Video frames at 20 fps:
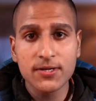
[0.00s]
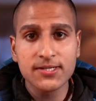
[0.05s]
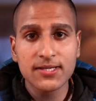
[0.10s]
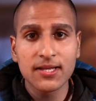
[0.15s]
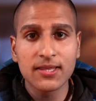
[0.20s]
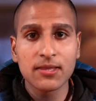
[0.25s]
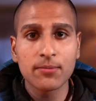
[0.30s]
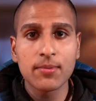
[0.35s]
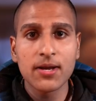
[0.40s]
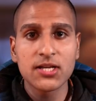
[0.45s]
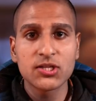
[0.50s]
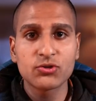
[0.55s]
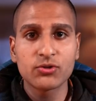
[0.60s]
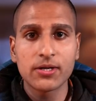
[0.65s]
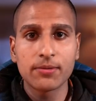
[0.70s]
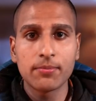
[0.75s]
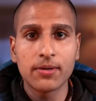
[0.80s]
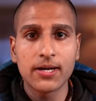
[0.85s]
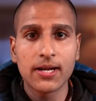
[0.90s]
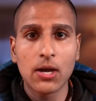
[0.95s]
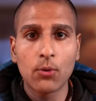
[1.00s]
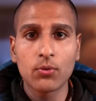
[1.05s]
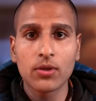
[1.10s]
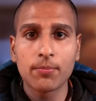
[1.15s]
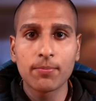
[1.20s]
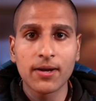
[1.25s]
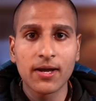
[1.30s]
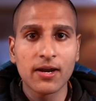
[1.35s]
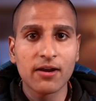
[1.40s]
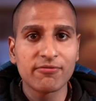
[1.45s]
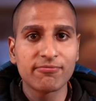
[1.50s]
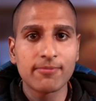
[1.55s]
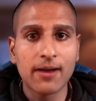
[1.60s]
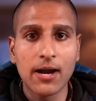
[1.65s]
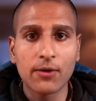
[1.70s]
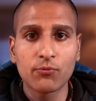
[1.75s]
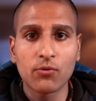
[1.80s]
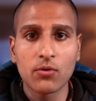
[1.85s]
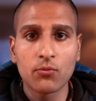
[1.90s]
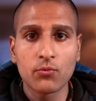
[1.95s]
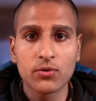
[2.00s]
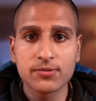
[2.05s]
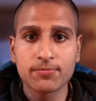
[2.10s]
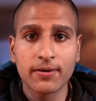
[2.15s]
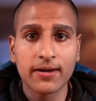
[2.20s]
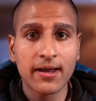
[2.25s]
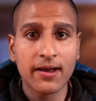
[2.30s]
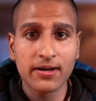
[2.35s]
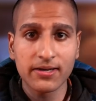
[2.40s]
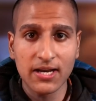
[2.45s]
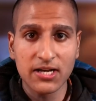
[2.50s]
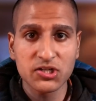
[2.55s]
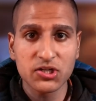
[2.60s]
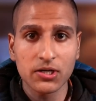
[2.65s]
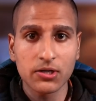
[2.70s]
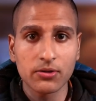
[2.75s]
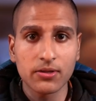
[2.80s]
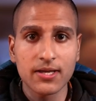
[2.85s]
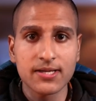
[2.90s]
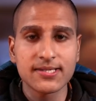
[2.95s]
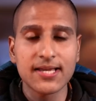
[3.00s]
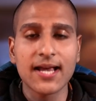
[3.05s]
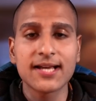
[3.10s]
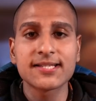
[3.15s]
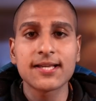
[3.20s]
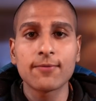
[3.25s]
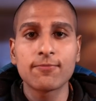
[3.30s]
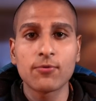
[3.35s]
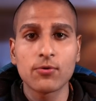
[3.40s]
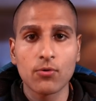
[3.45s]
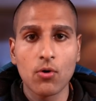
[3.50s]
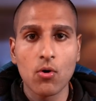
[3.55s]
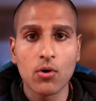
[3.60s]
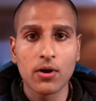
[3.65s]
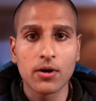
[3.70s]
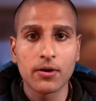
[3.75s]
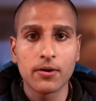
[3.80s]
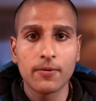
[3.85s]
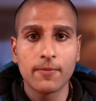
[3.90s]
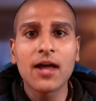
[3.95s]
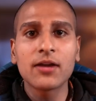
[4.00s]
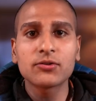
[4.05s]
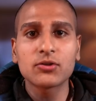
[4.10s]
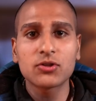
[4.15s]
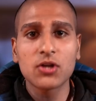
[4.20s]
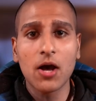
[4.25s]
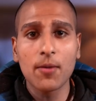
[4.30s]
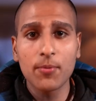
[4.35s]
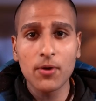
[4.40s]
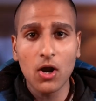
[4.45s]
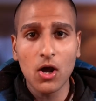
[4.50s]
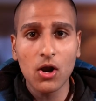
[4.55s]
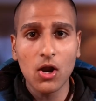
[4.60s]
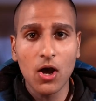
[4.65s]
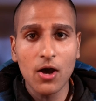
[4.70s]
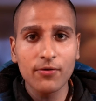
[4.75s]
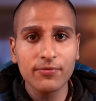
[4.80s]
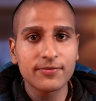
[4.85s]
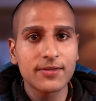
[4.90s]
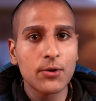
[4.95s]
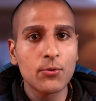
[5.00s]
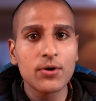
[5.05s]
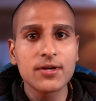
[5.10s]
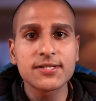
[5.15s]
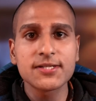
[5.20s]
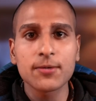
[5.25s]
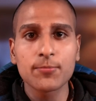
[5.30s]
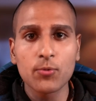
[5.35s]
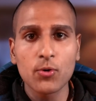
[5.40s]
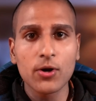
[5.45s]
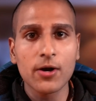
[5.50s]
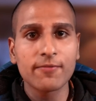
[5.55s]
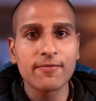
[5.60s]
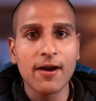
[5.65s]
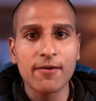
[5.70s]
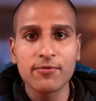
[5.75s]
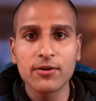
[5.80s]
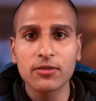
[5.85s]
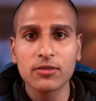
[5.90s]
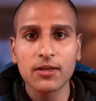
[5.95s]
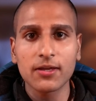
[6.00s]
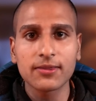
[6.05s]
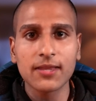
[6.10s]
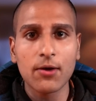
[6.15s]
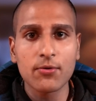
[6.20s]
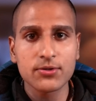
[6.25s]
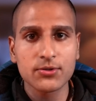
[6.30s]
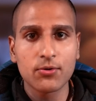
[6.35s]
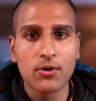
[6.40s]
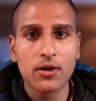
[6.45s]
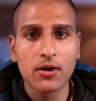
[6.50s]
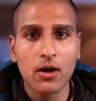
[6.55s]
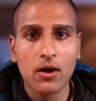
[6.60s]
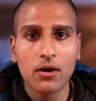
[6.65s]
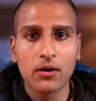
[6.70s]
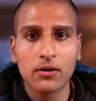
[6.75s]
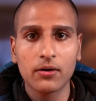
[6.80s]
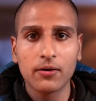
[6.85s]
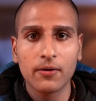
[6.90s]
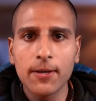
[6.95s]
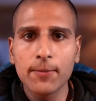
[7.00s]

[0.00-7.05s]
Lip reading: person in the mainstream media with a big enough platform was bringing attention to this, except for Rogan. And to top it all off, they were in support of everything that was going on.